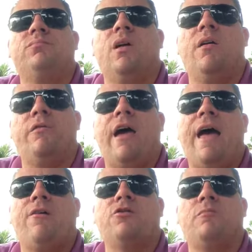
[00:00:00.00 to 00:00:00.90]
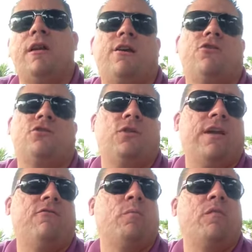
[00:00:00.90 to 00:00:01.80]
of the house, but I also
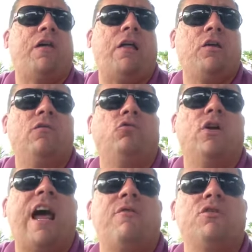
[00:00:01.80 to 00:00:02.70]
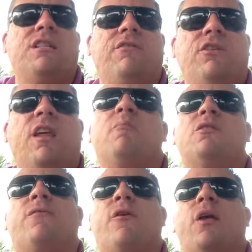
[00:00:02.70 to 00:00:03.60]
gave them a value of what I was giving them as
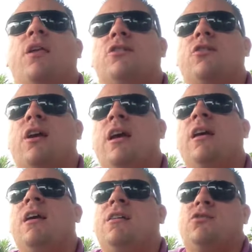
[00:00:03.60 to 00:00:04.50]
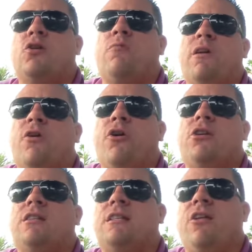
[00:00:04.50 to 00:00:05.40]
far as, okay, it's going to be hard
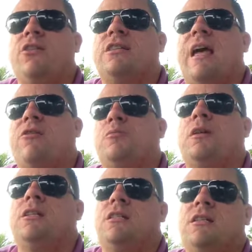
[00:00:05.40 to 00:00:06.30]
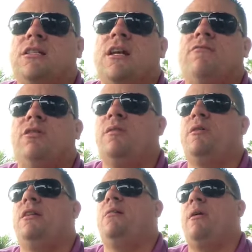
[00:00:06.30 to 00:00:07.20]
to sell this house because it does have a
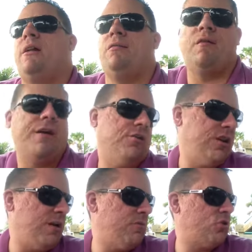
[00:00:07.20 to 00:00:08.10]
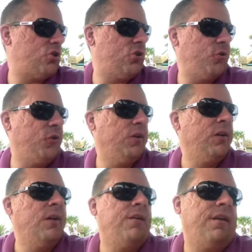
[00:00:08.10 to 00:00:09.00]
limited amount of fire damage to it.
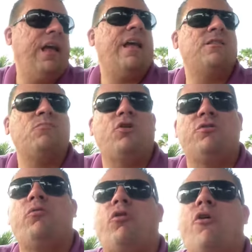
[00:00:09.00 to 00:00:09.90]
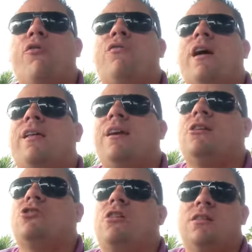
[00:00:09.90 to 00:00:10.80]
It has multiple code
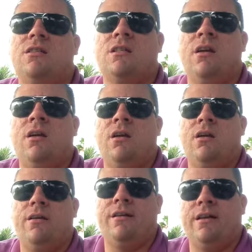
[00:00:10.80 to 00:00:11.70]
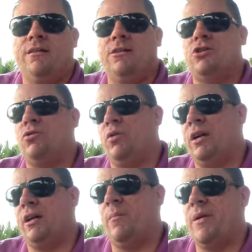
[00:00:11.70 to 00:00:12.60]
violations, unless you
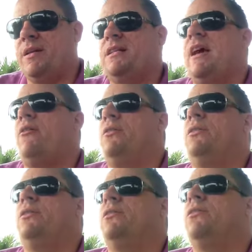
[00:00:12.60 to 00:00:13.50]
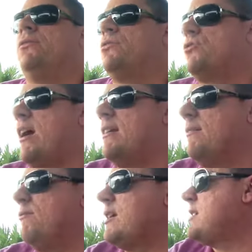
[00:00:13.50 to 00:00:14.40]
want to come into town and try to fix